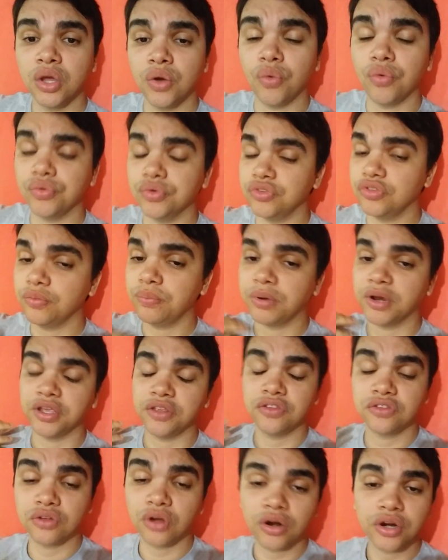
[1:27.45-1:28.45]
We would play
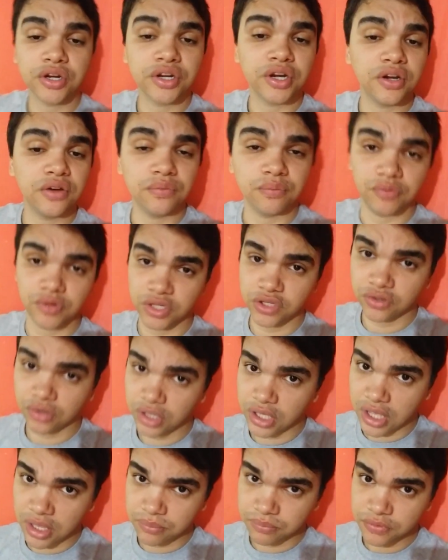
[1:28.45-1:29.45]
soccer, video
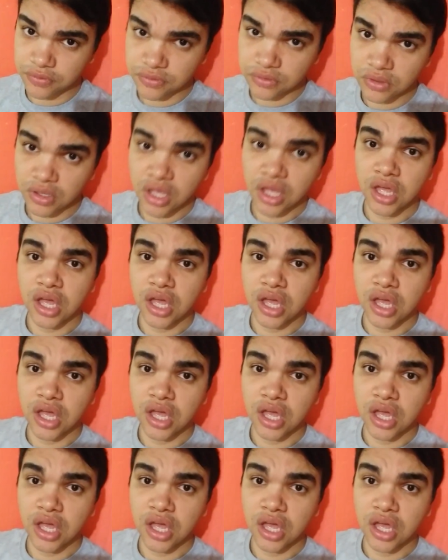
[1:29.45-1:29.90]
games.